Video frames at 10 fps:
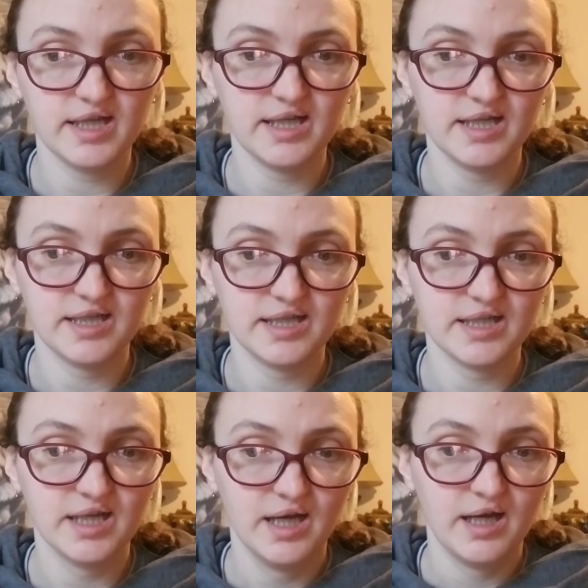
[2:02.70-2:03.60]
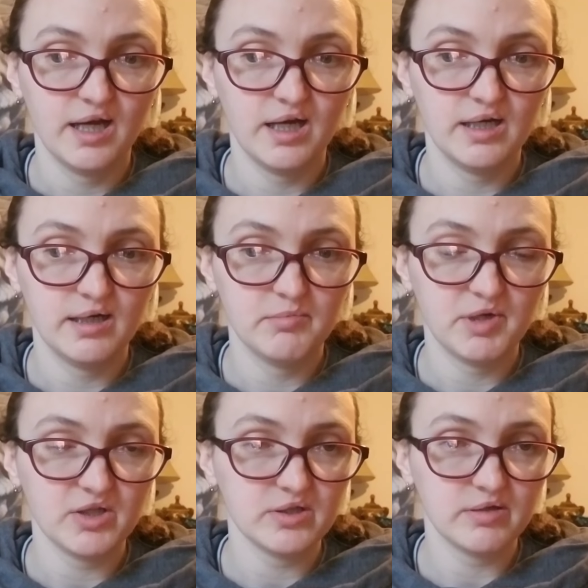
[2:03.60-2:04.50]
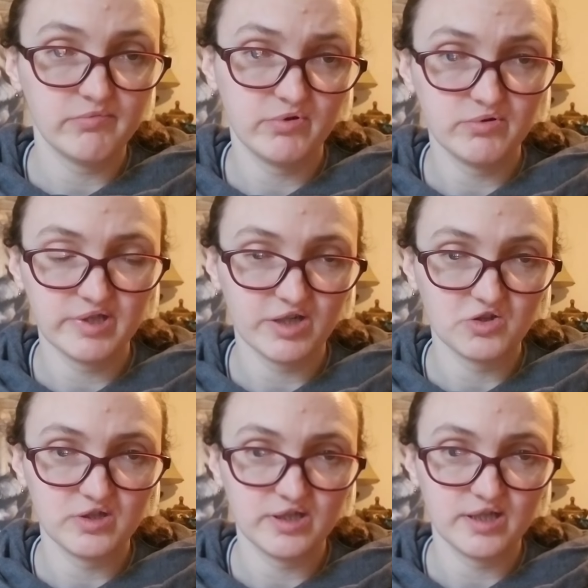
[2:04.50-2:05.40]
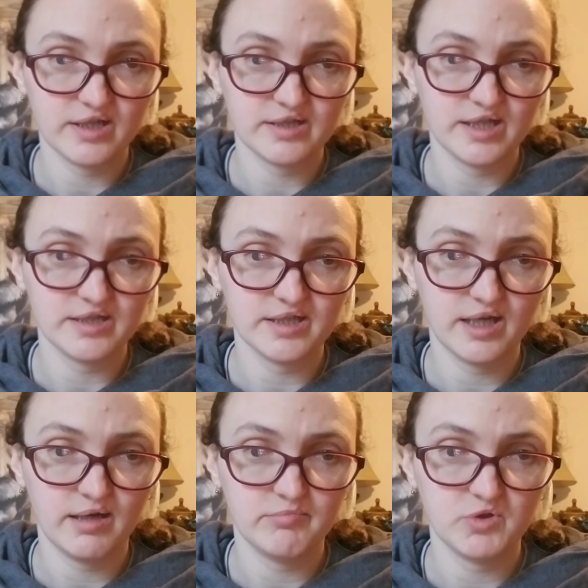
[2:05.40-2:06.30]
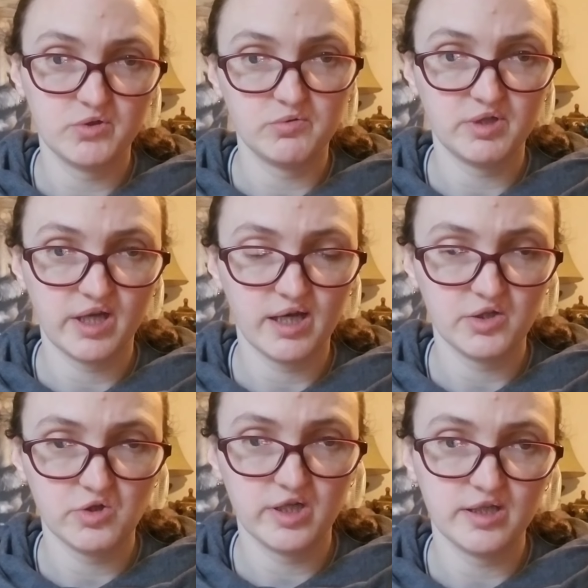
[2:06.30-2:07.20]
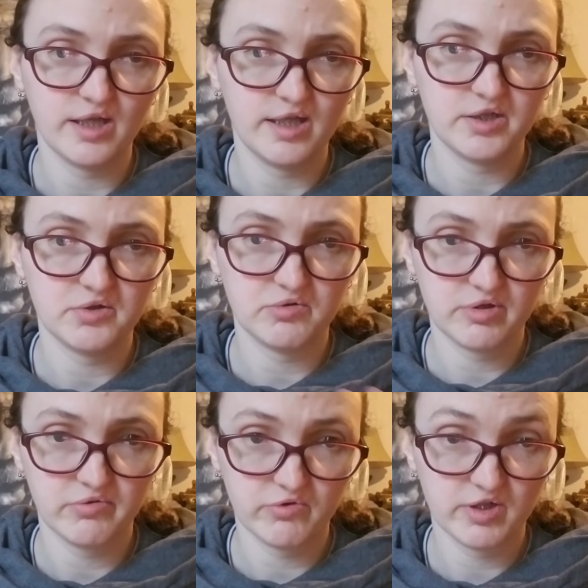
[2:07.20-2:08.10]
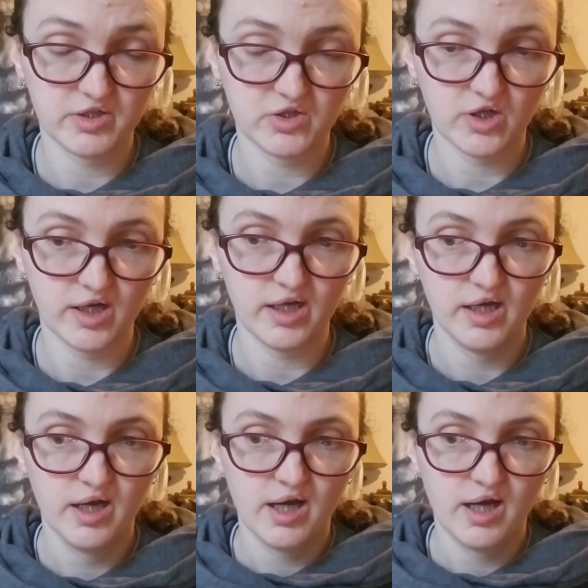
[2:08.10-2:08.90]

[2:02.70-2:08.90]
and some foods actually take less time to dehydrate than they do to freeze dry.